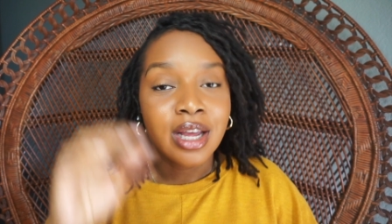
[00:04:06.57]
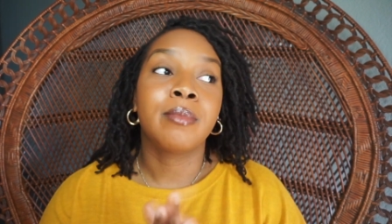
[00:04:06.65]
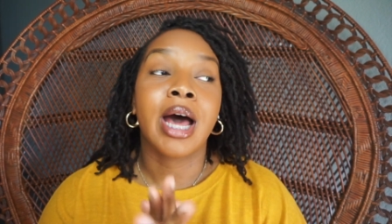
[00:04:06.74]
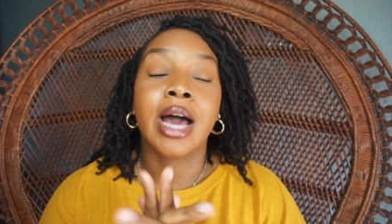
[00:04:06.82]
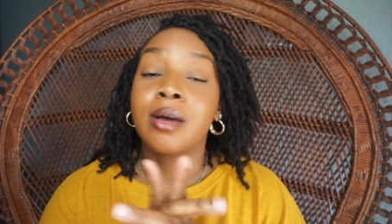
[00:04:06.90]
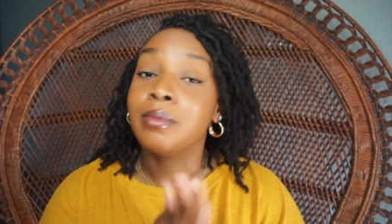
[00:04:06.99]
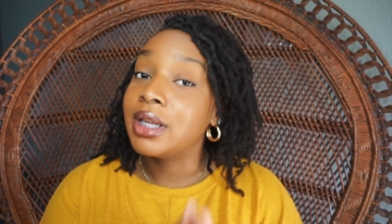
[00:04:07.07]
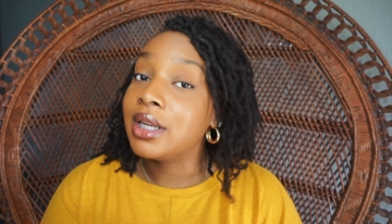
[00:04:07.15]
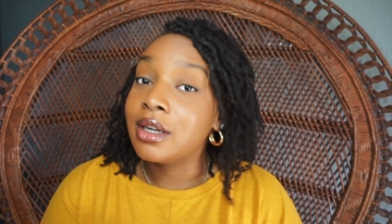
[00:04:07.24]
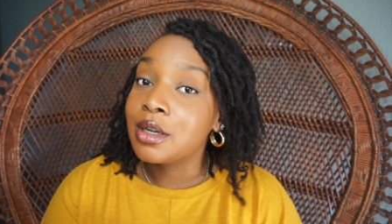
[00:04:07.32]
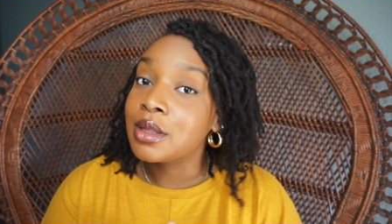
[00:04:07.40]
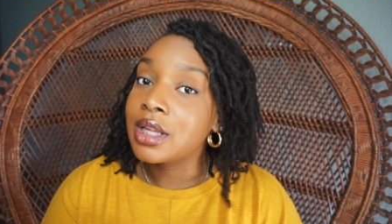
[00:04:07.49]
I completely
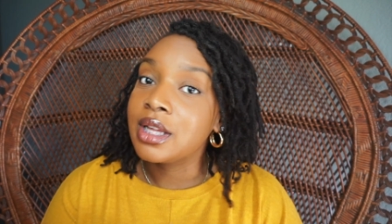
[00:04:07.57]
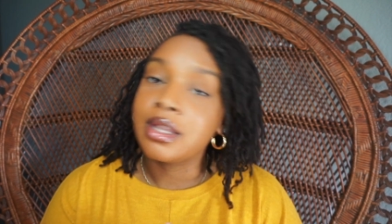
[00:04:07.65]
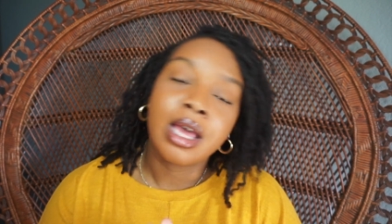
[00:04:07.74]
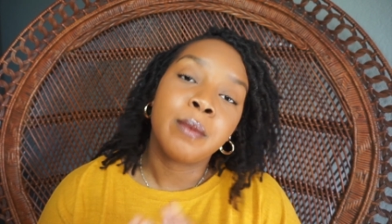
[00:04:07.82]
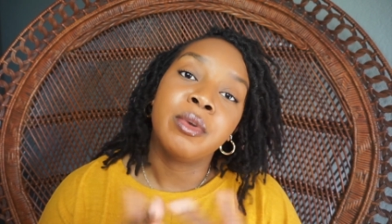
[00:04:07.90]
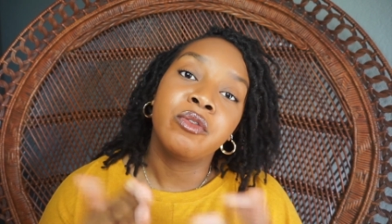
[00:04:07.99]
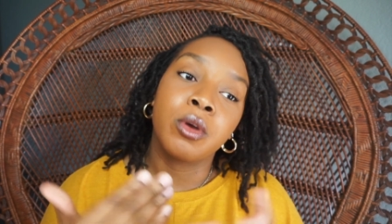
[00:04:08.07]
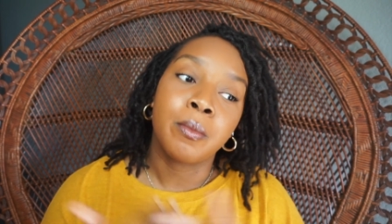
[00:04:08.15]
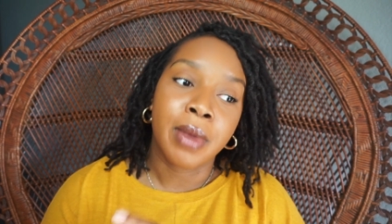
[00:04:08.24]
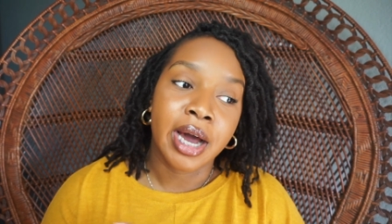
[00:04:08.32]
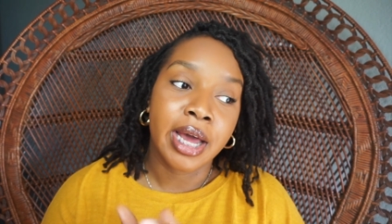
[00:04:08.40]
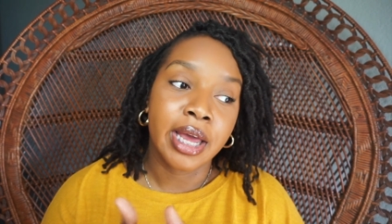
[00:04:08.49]
understand that, but for
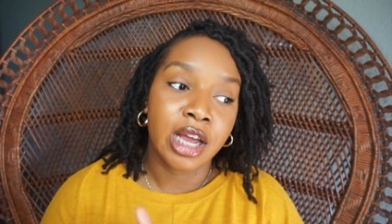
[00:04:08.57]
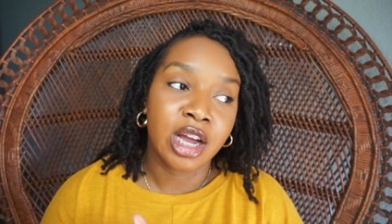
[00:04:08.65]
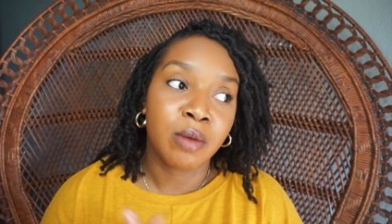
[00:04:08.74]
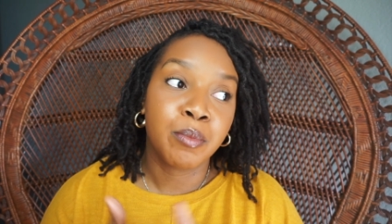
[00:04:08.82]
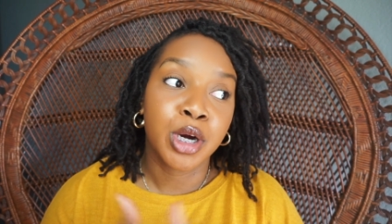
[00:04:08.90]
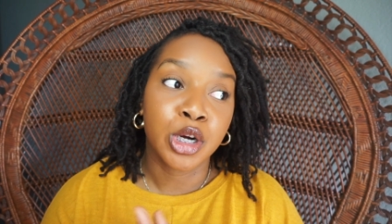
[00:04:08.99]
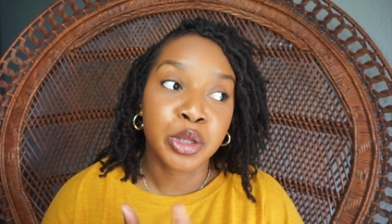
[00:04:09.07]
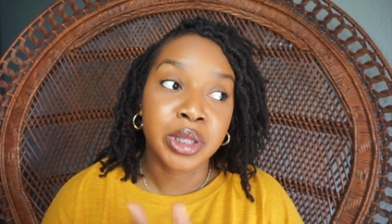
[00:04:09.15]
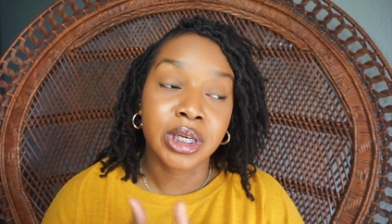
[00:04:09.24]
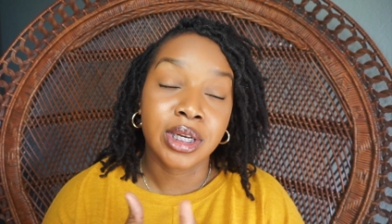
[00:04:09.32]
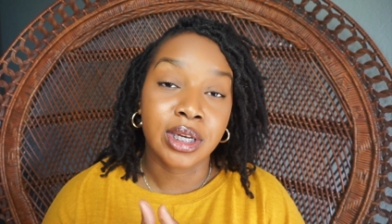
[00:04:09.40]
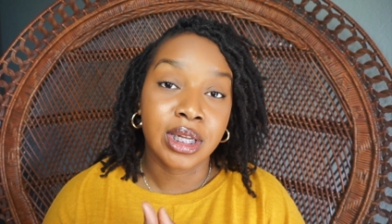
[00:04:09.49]
my hair
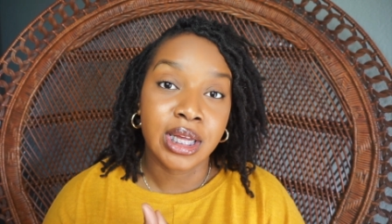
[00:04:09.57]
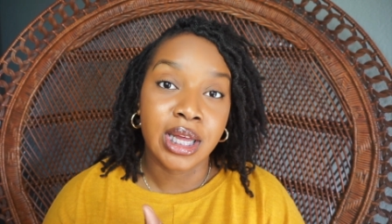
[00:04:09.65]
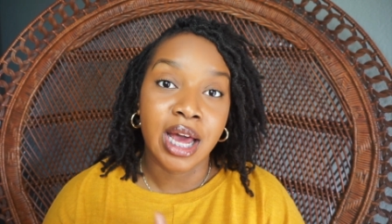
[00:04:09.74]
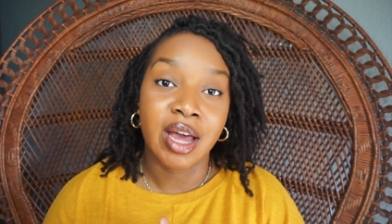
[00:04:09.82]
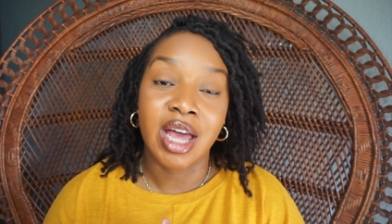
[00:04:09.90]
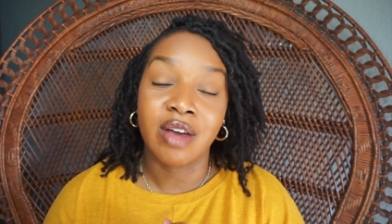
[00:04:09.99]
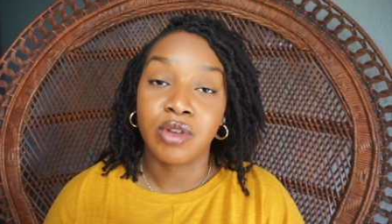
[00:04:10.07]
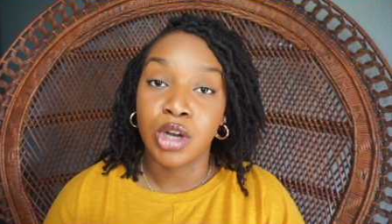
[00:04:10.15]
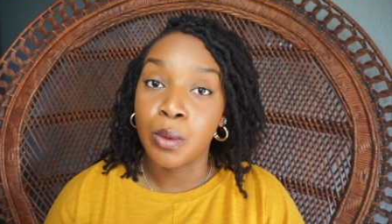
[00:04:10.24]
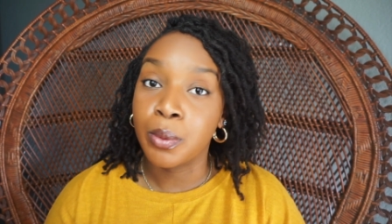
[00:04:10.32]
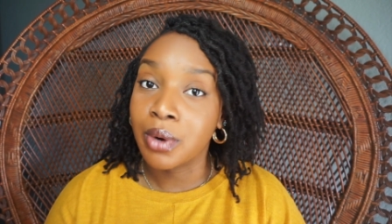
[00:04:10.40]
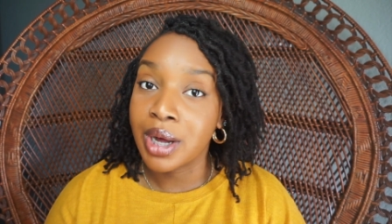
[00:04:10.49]
personally, I have low
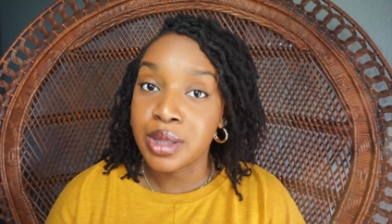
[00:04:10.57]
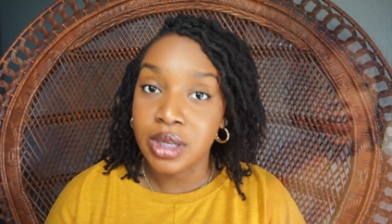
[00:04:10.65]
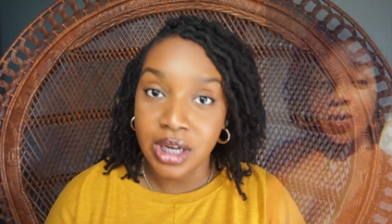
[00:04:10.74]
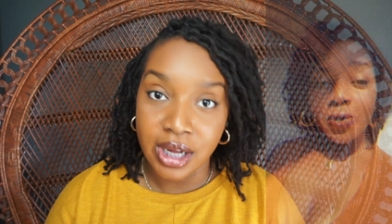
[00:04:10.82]
porosity